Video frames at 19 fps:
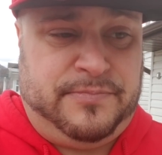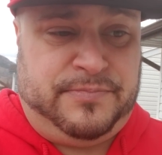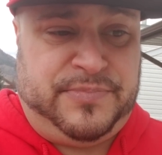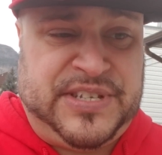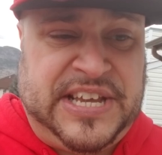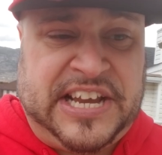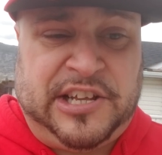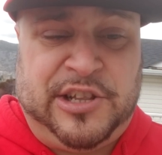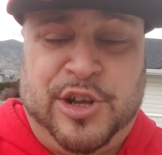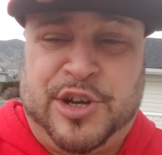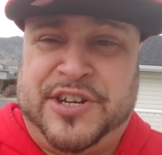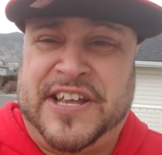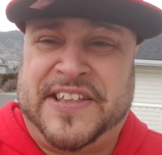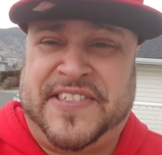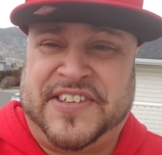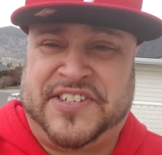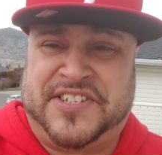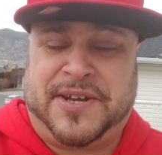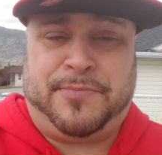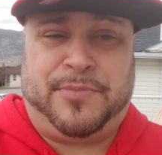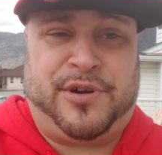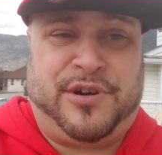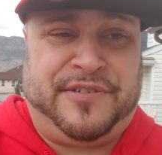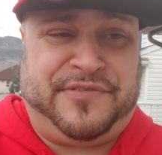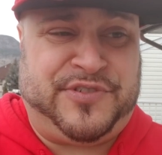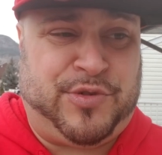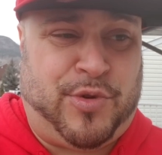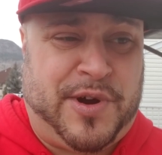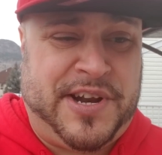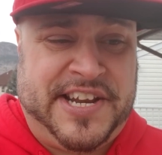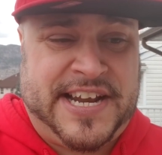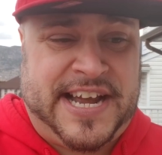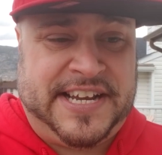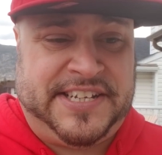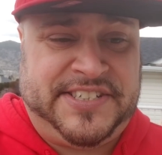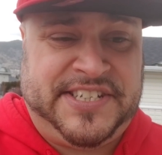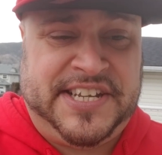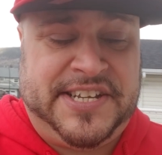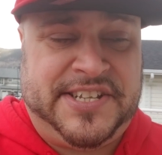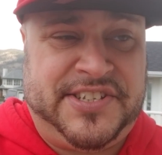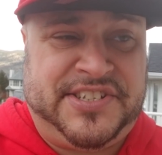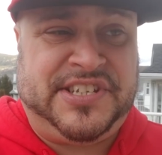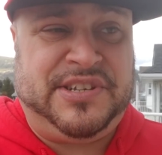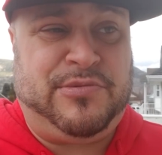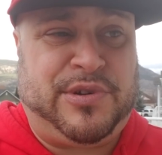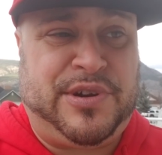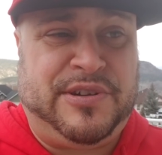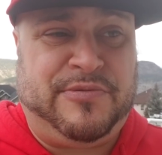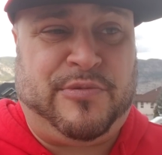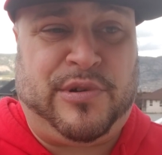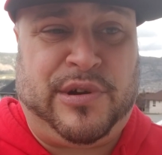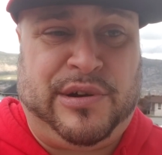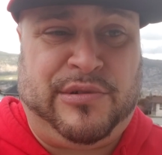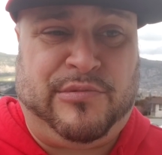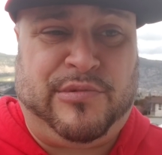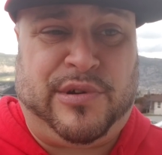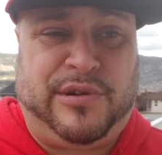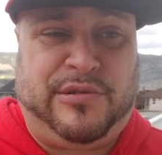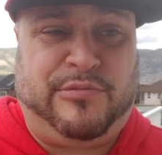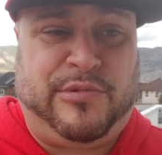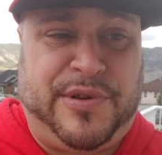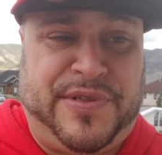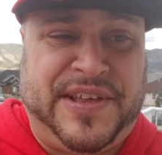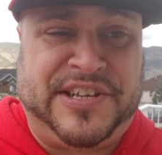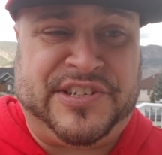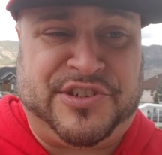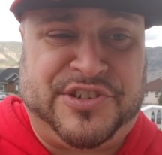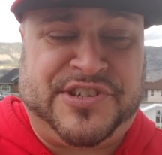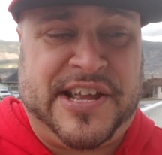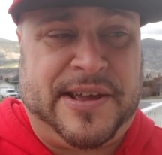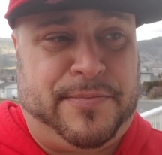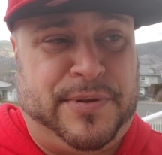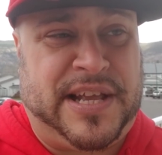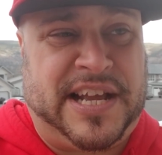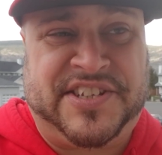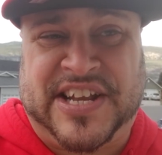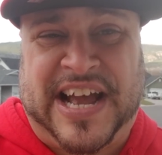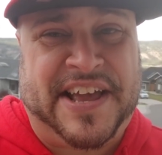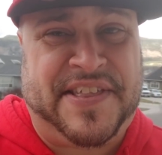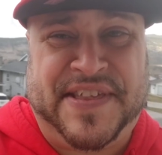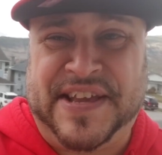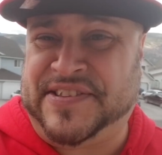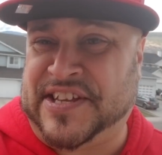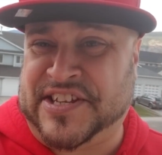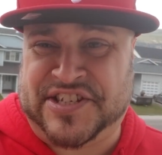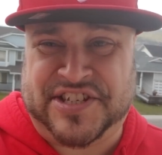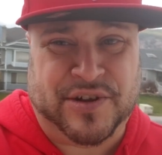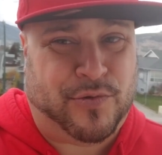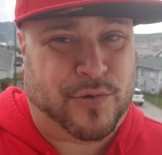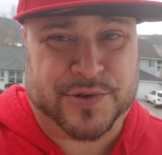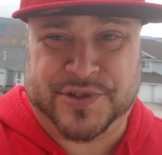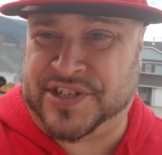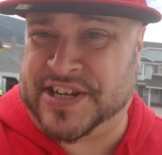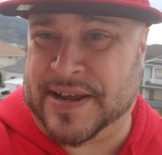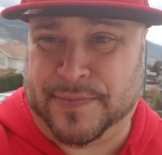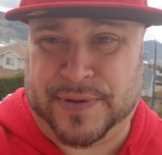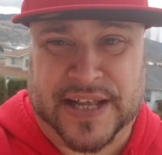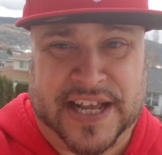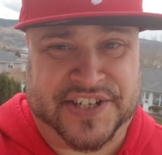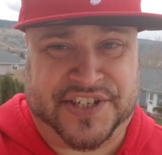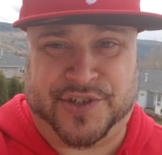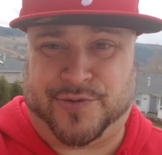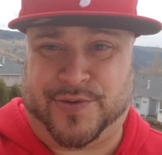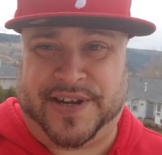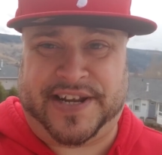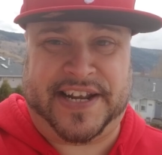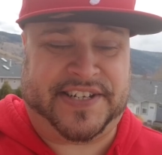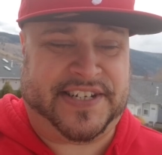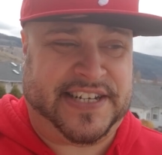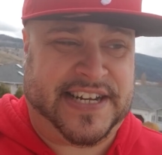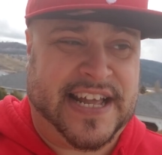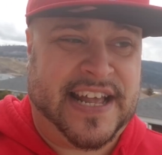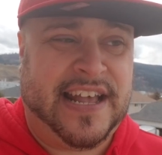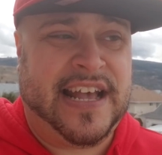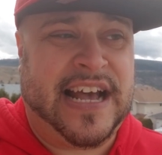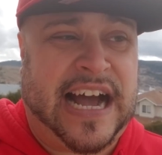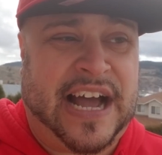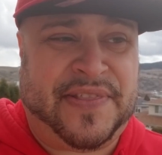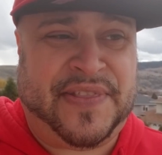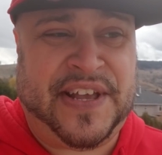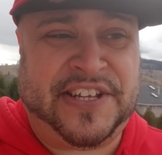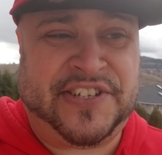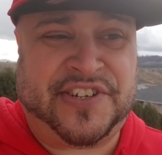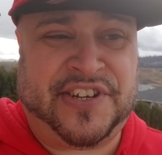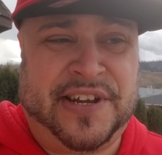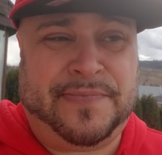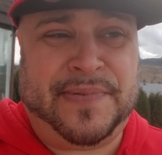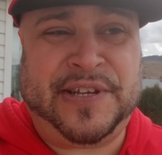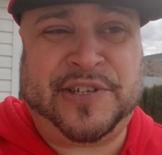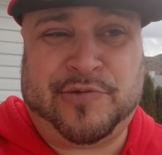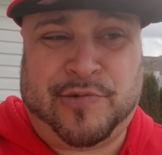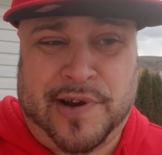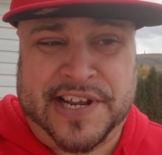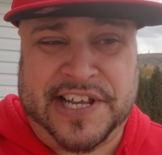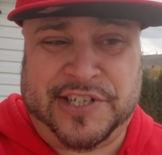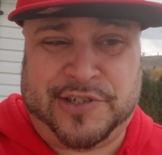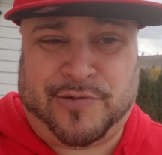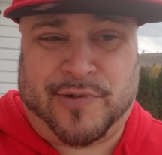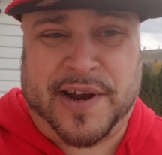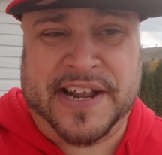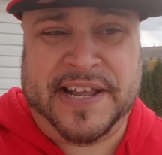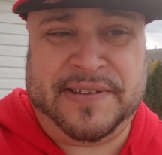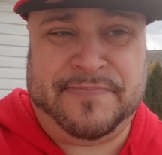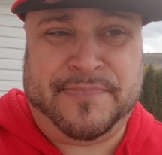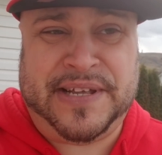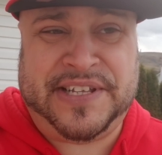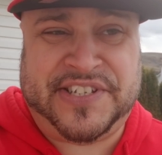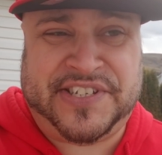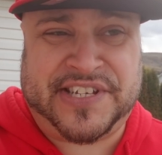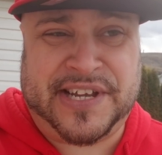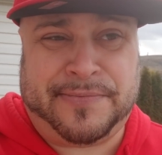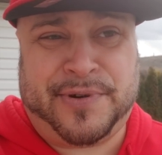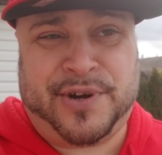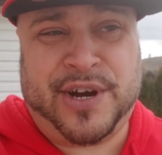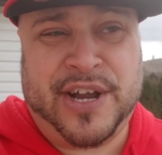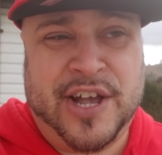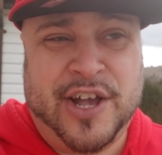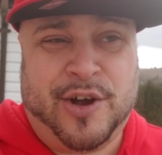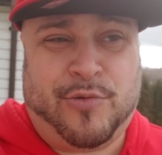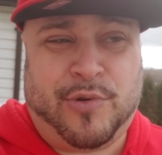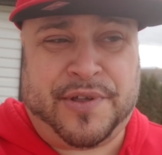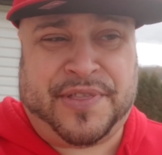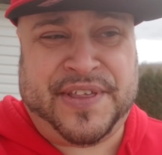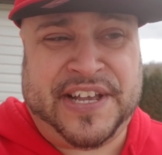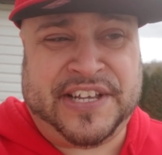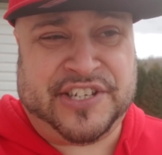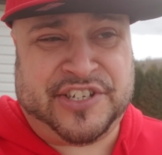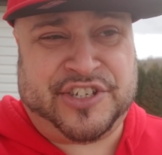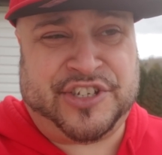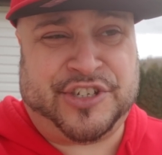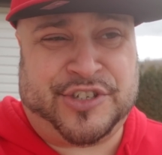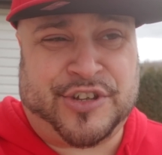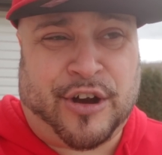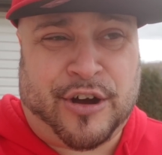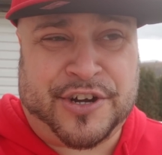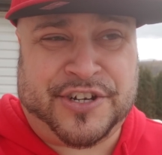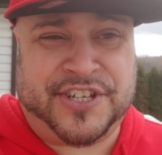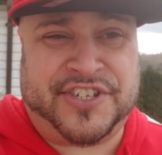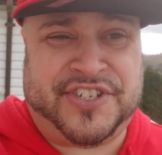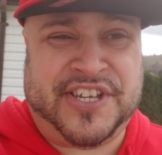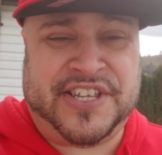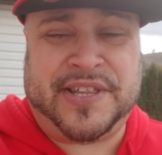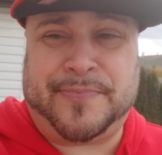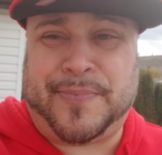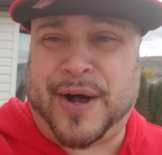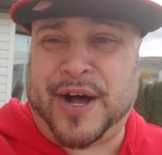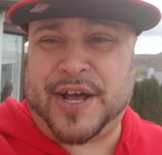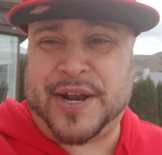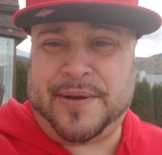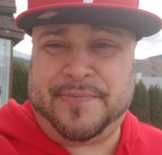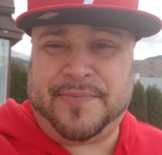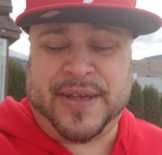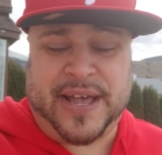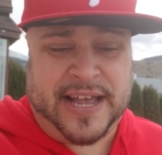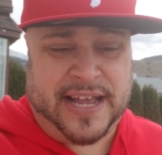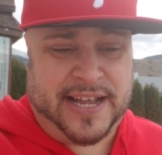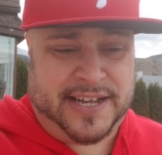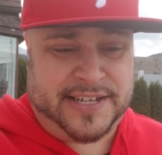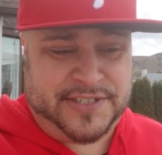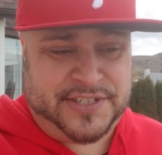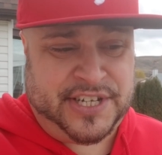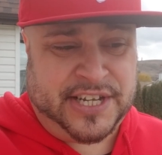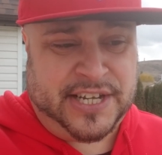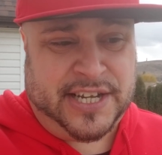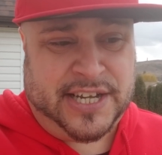Take a look at the summer of 2019 and see where things are stabilized. I think they still won't stabilize in 2019. I think it's going to be 2020, midsummer, where things start to see the bottom and